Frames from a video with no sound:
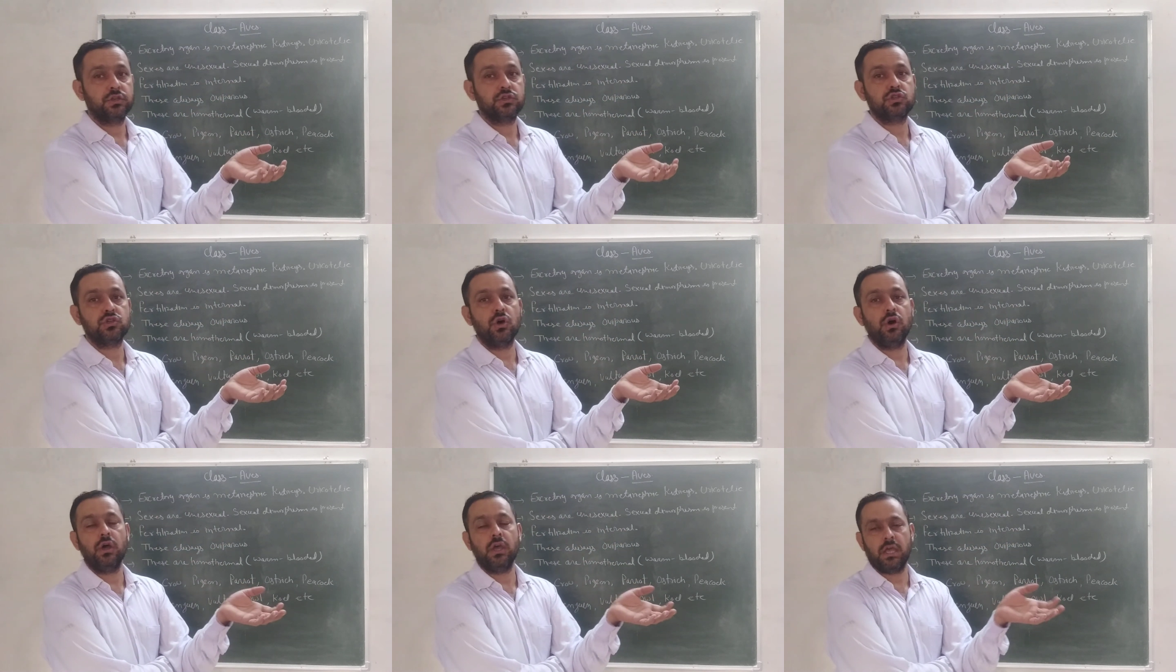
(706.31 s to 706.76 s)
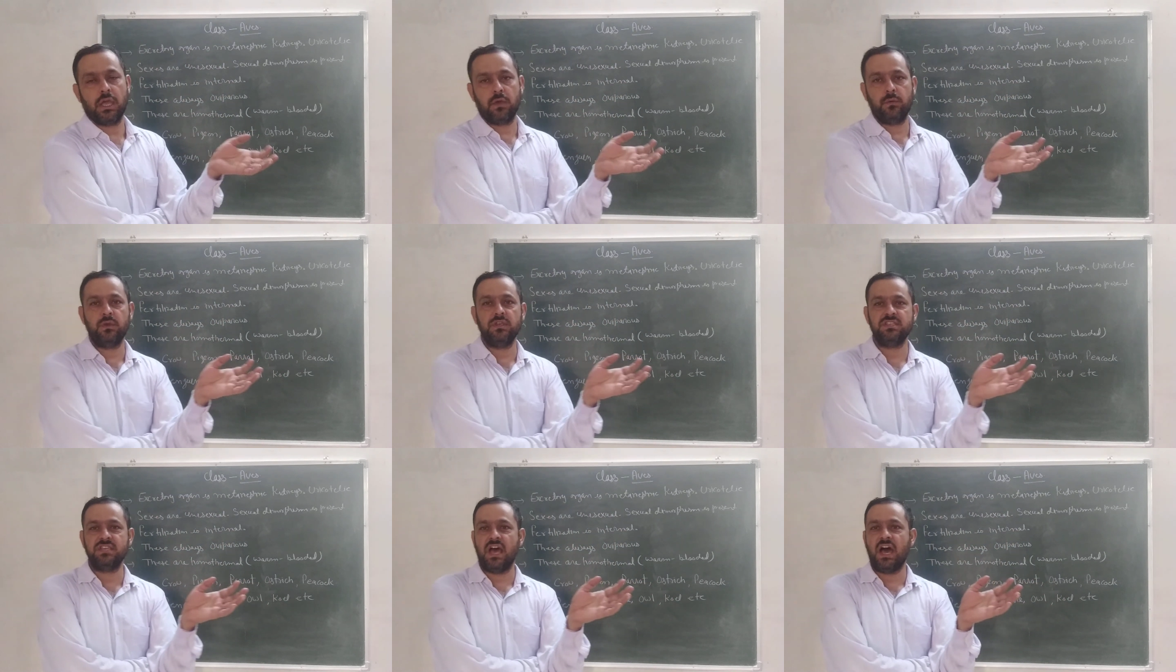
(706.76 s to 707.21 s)
So
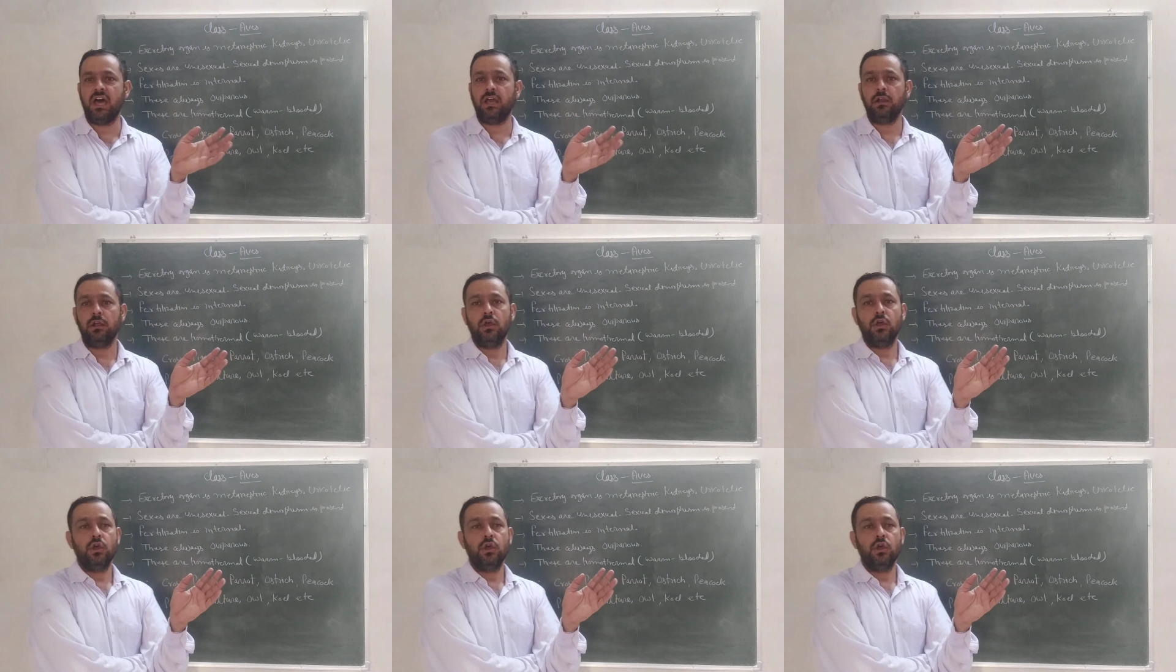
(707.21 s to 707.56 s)
Aves are